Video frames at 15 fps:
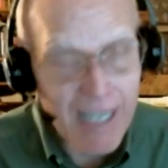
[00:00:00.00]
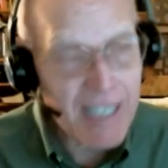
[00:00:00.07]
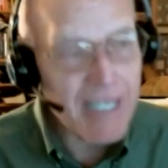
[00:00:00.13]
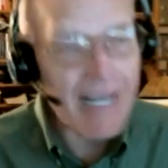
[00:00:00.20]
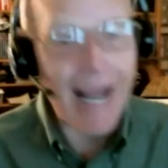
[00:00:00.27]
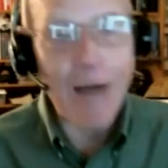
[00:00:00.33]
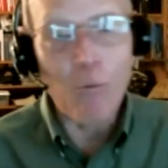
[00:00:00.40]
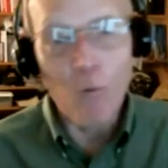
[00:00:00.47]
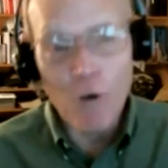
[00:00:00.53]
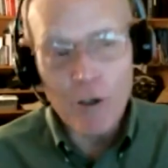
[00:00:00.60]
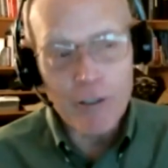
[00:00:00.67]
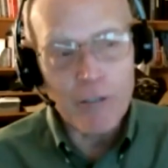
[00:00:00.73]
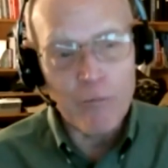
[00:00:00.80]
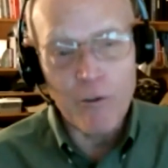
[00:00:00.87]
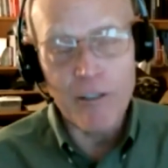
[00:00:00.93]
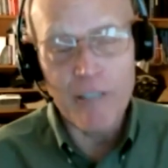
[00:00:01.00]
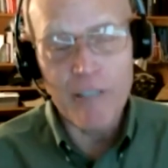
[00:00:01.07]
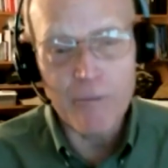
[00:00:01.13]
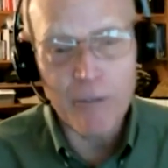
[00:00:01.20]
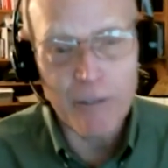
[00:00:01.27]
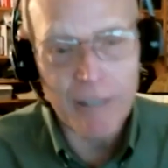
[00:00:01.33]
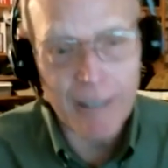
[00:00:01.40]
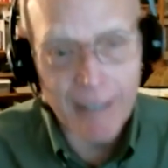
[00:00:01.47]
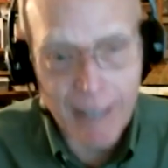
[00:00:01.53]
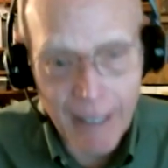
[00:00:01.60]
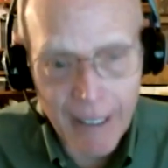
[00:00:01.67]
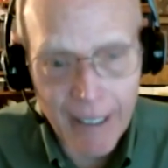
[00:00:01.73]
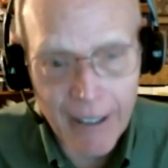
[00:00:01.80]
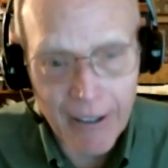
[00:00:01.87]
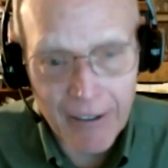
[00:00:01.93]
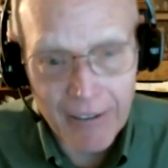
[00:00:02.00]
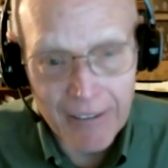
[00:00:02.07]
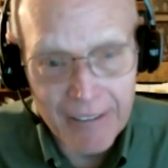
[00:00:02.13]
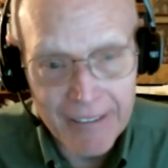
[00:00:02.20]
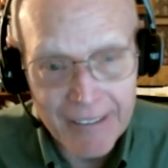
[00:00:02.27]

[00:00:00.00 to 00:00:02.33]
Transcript: And he said, I wondered when you were going to get here.